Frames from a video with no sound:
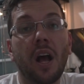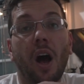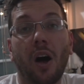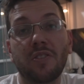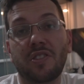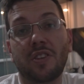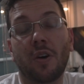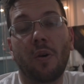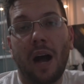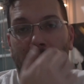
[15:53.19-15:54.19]

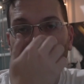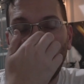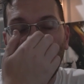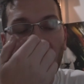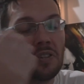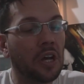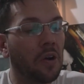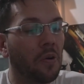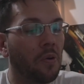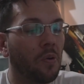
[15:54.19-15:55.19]
Also, I would like to
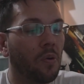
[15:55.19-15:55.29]
know